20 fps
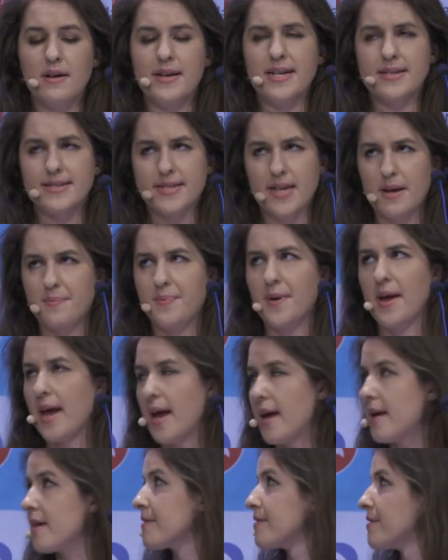In
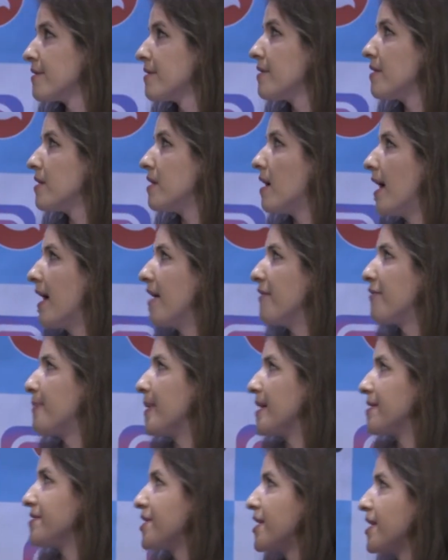Taipei, I've
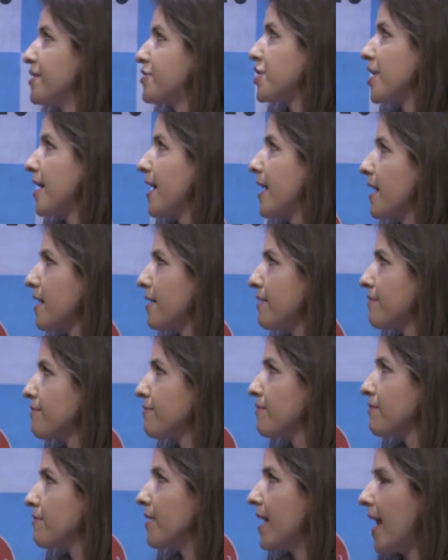been
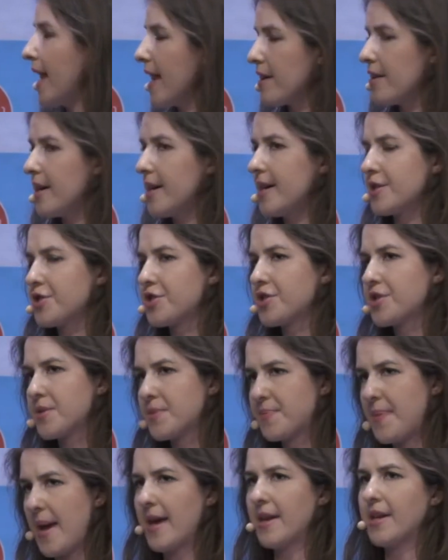teaching English,
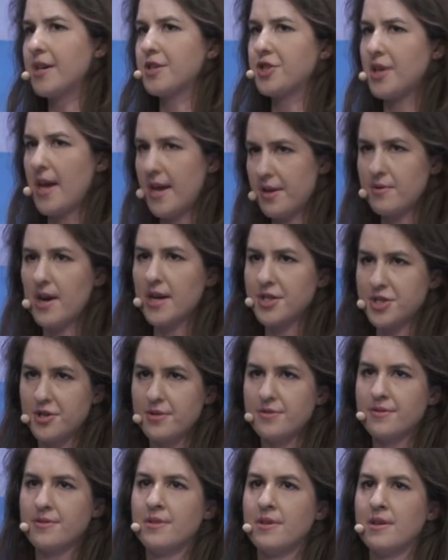Spanish, and
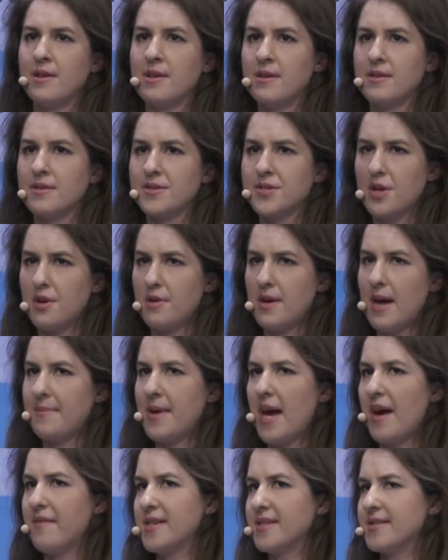Russian. So I'm
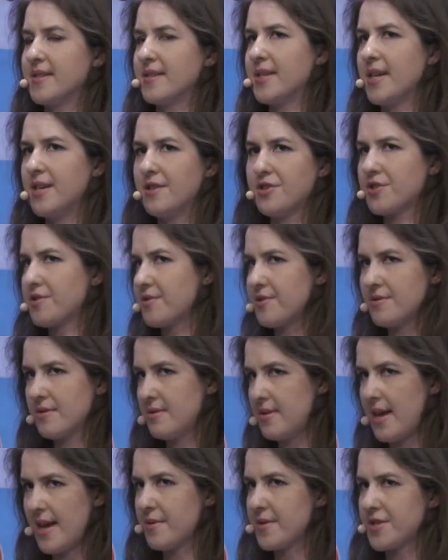having to teach
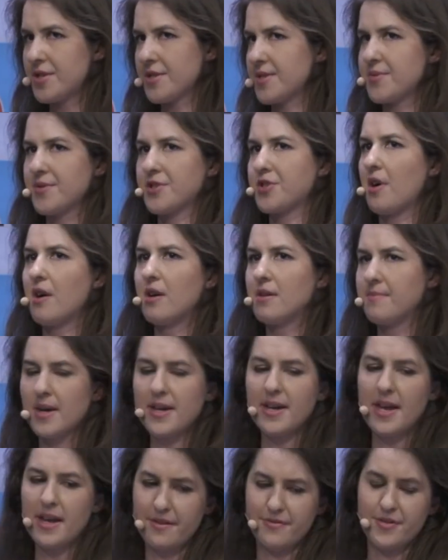languages which aren't
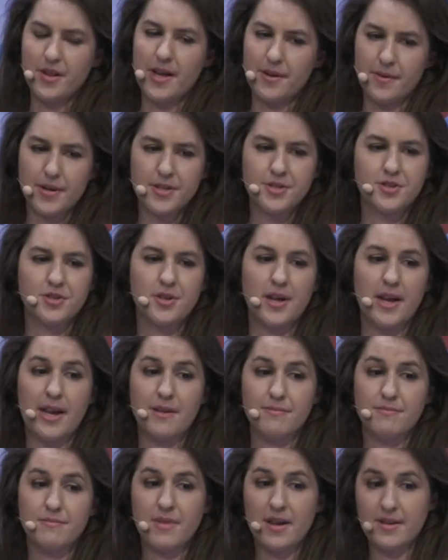my native language
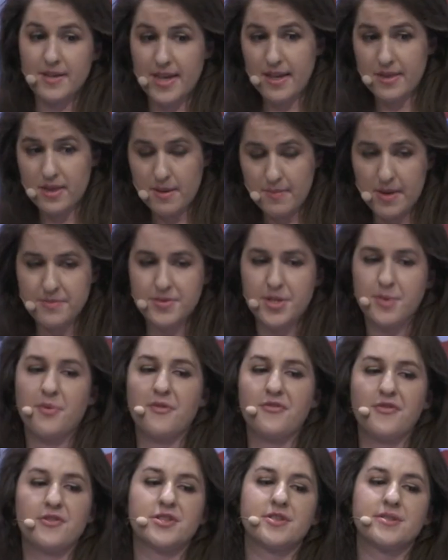and get them up to
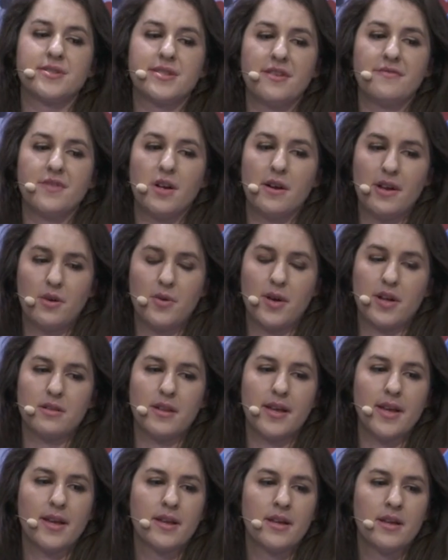proficiency very
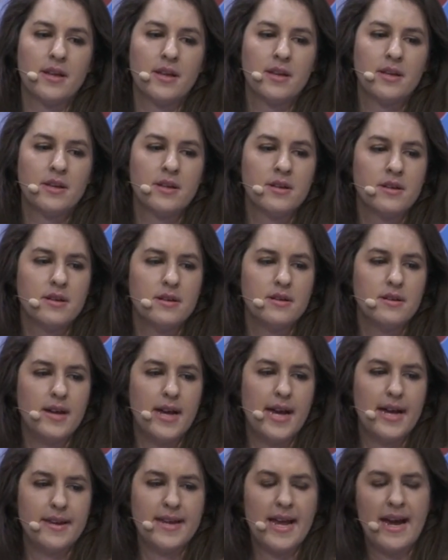quickly.
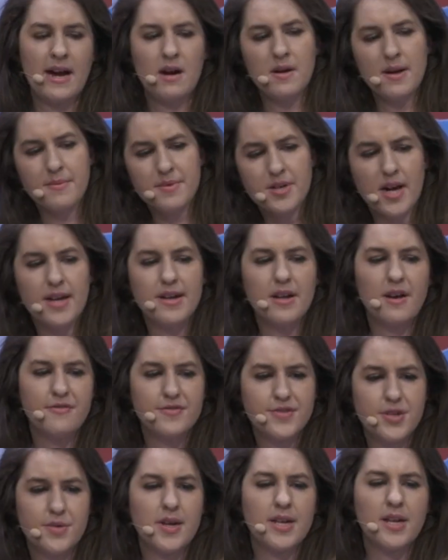And now I'm kind
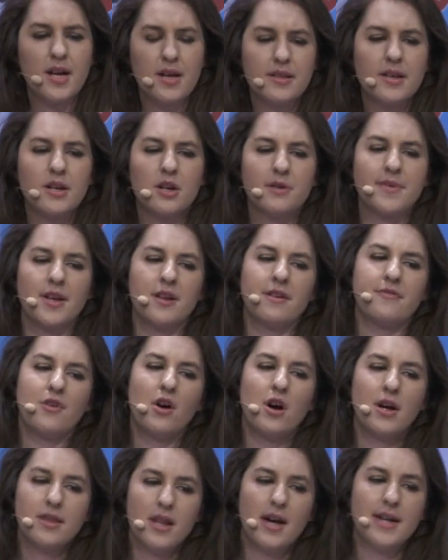of doing a little bit of
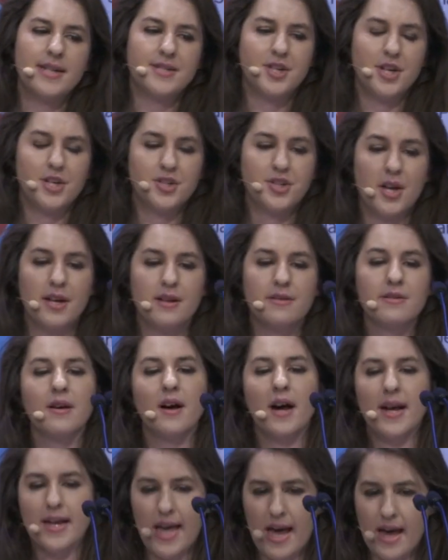online teaching,
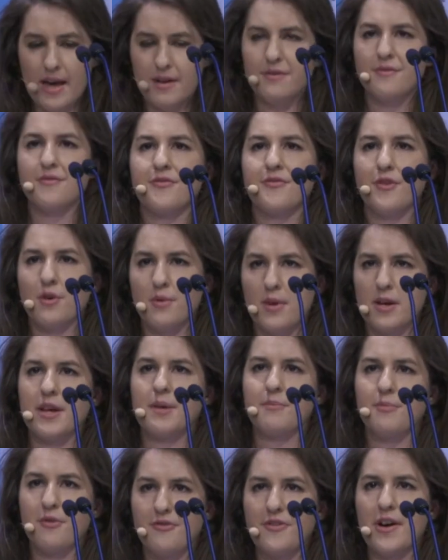again, for
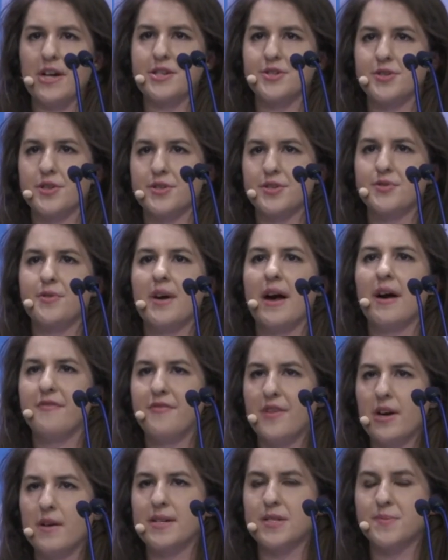working professionals who have
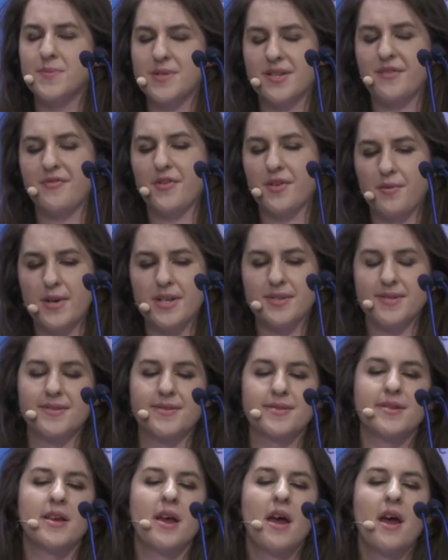very specific
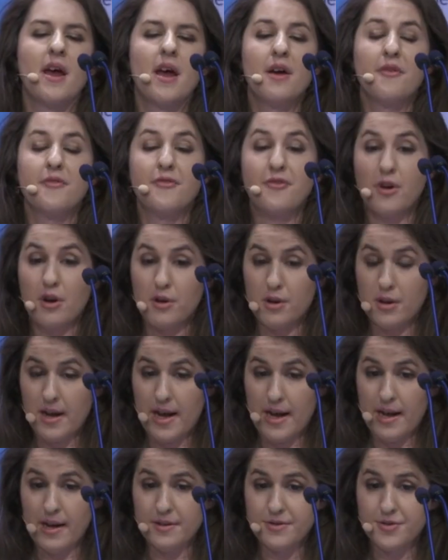reasons for
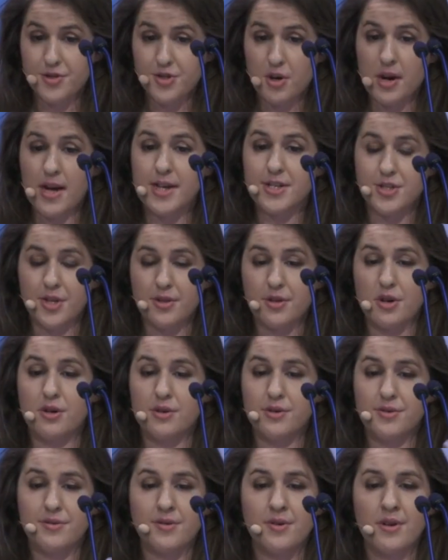trying to
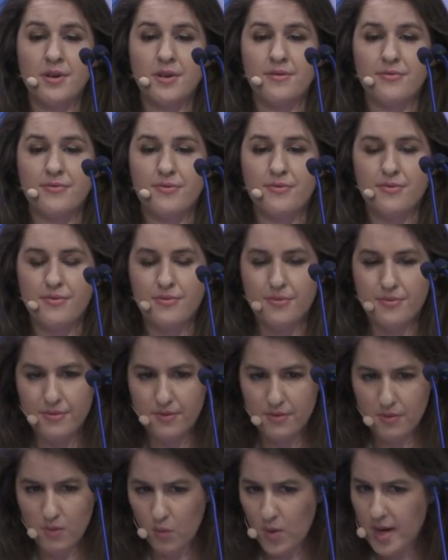learn
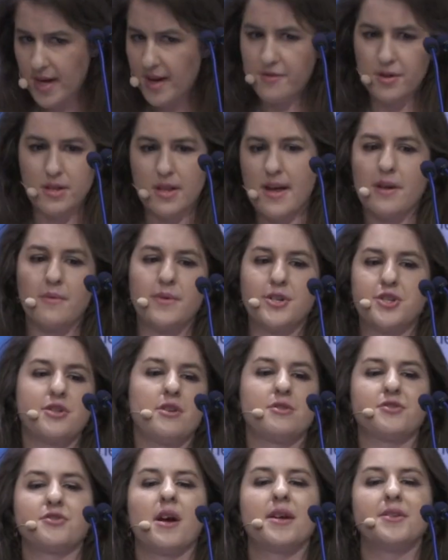whatever language
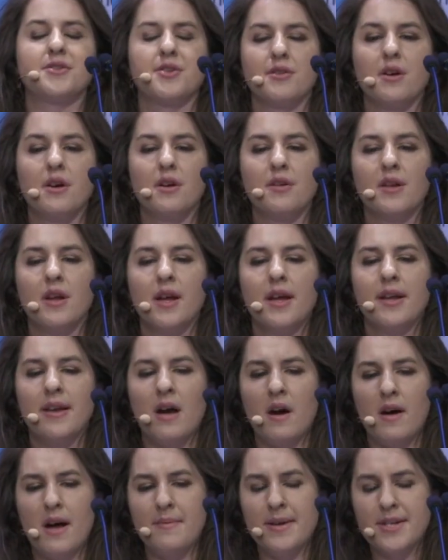they're trying to learn.
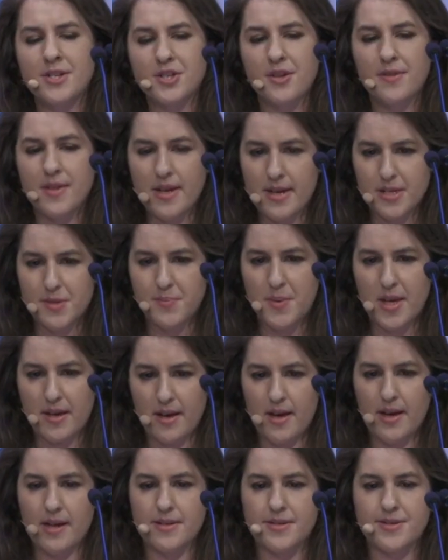Now, I mention this
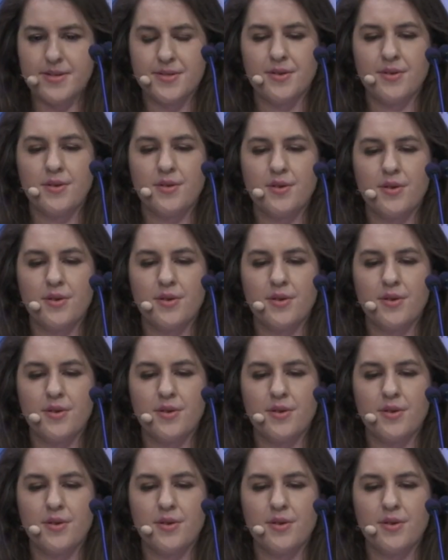because